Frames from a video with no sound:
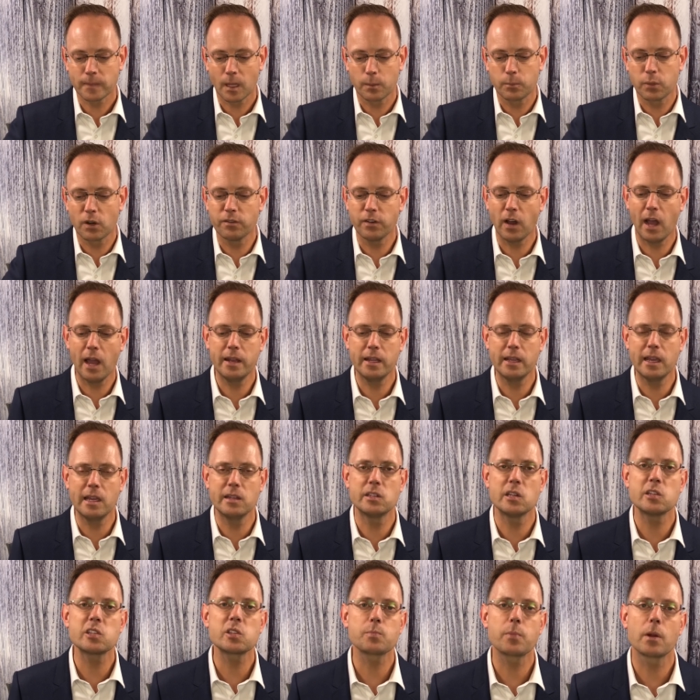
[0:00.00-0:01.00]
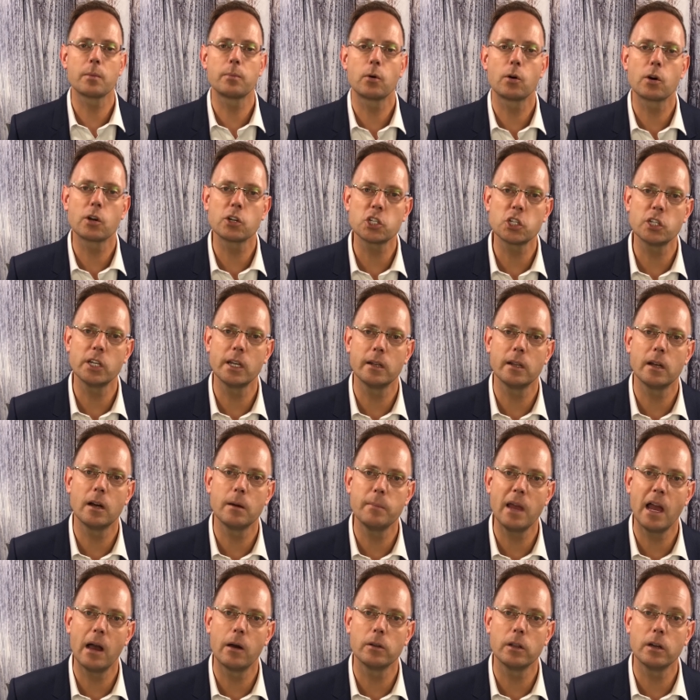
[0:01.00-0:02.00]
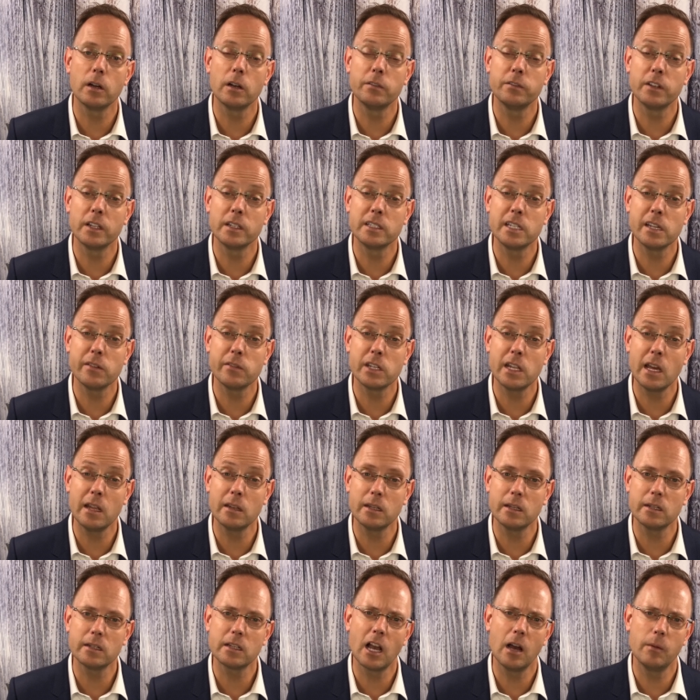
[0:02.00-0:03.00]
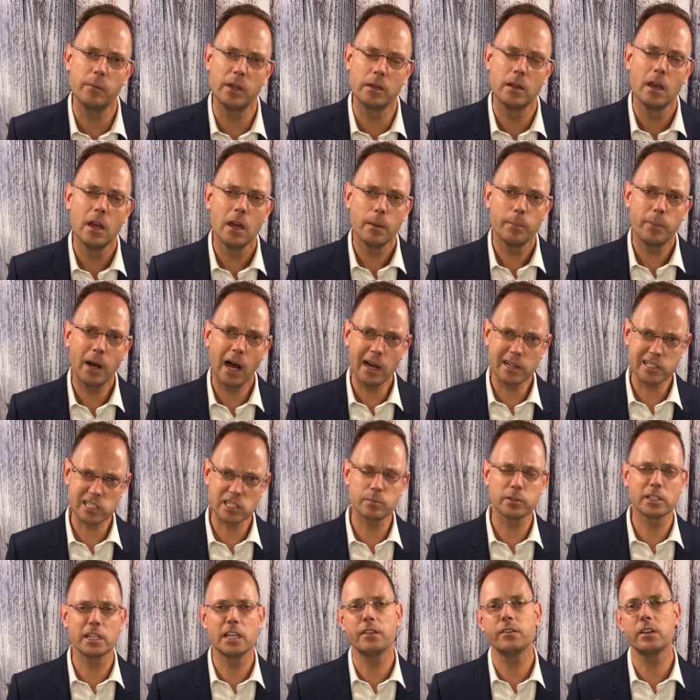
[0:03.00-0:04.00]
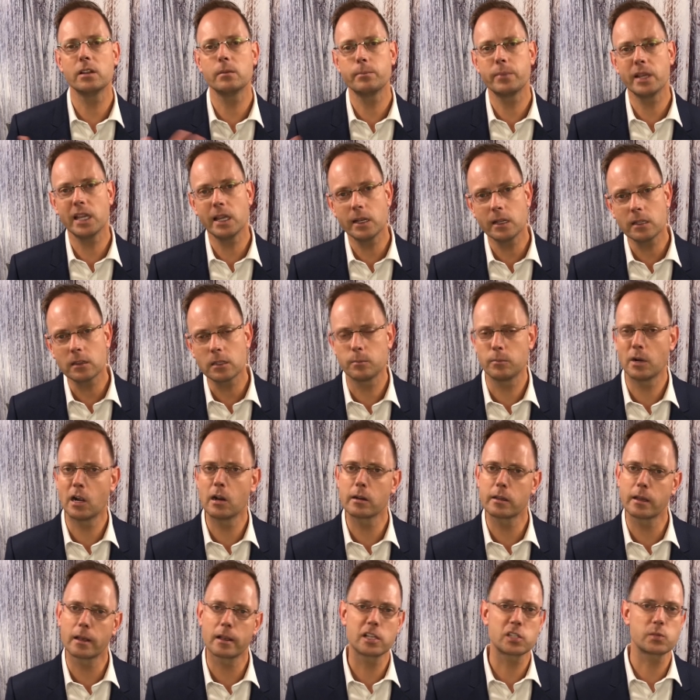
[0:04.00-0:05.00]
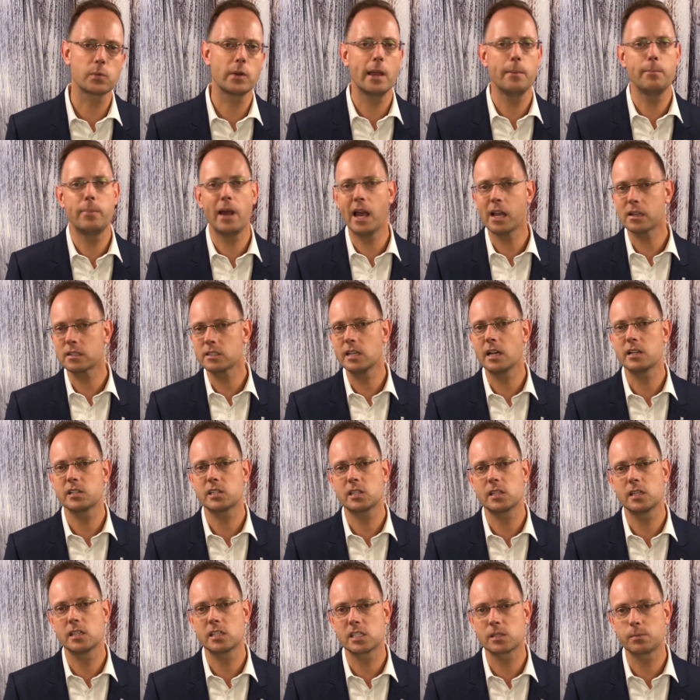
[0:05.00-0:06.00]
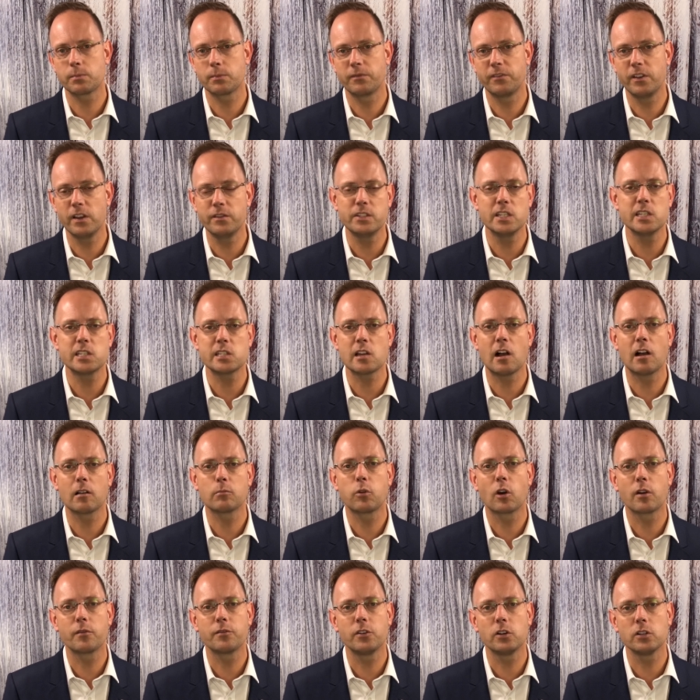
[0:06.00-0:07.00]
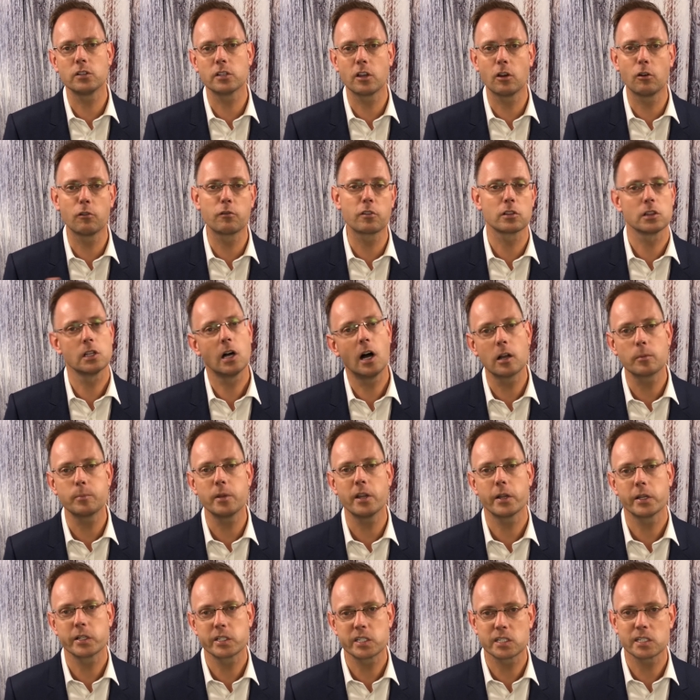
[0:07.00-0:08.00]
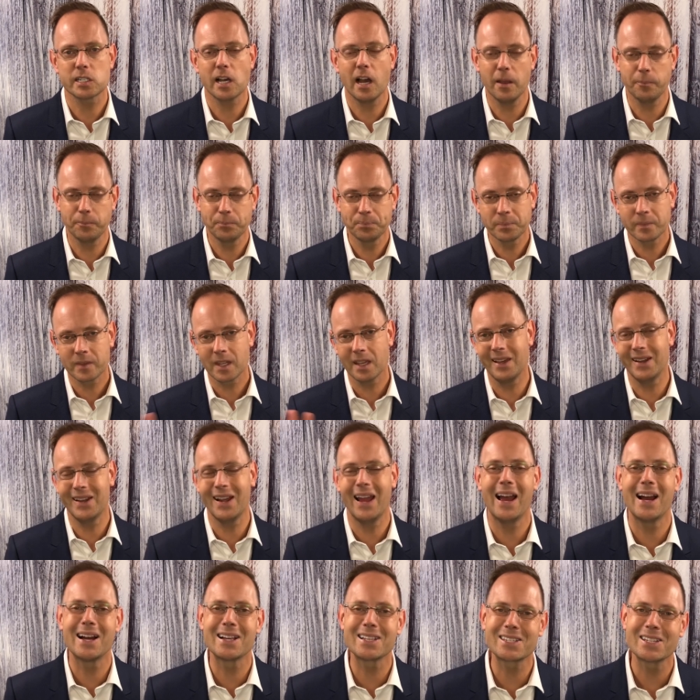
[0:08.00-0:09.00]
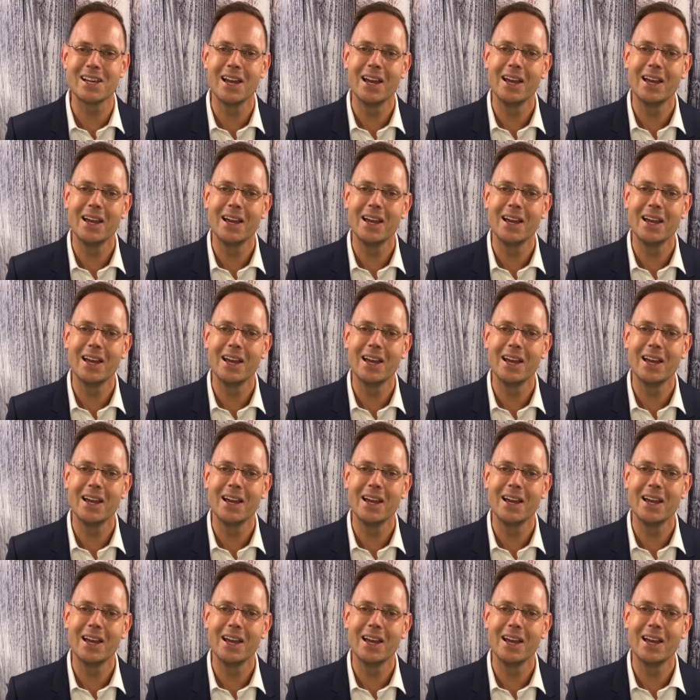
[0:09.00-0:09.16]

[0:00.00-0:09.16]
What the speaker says: providing a disproportionate amount of dividend income and possibly even beating the market. Because when I backtest this 50 stock portfolio over long periods of time, it has